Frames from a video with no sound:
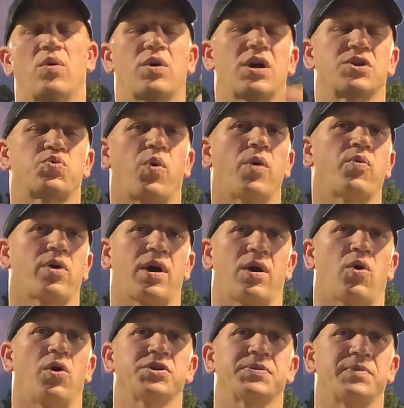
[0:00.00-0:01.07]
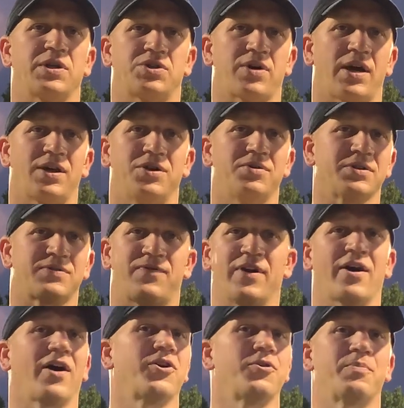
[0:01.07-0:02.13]
Because what we're ultimately trying to do is
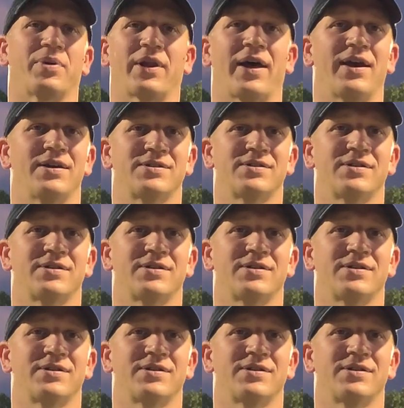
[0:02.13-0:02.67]
figure out who plays.